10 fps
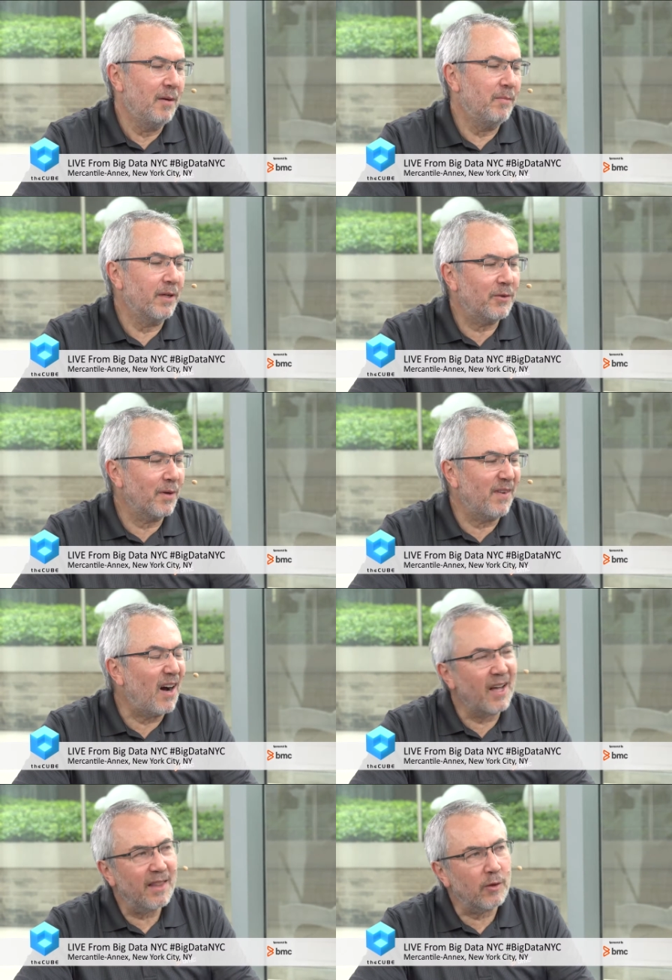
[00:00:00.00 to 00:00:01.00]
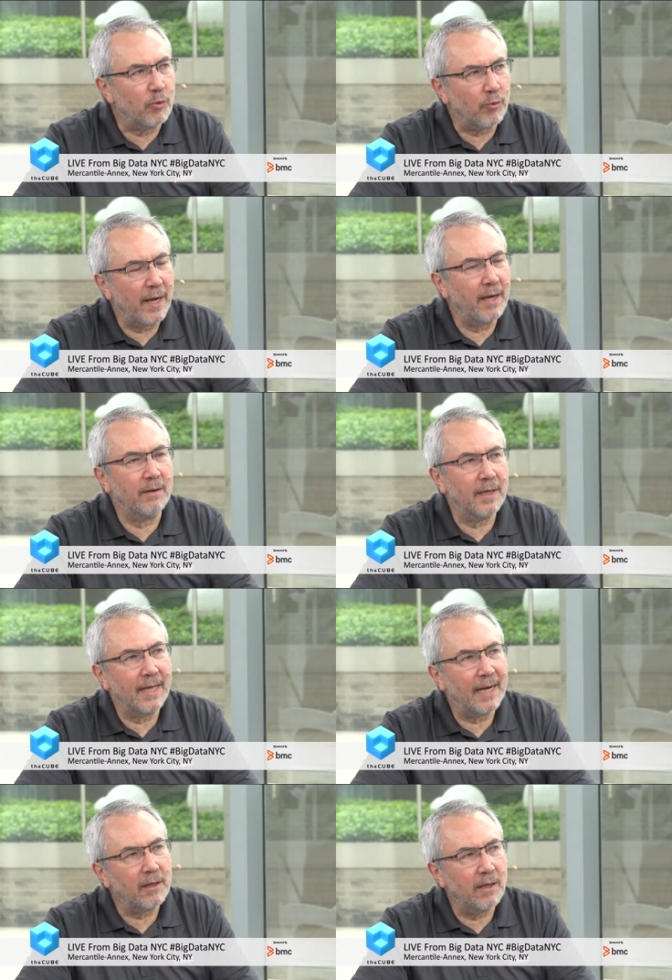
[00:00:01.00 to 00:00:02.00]
but sort of on the ground, a
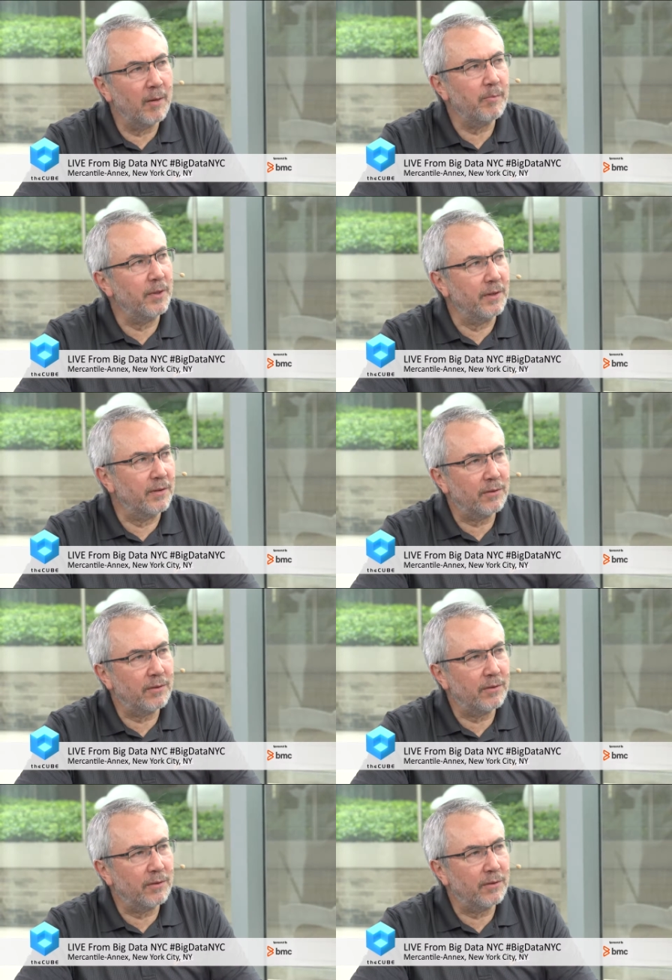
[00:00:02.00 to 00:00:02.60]
lot of companies,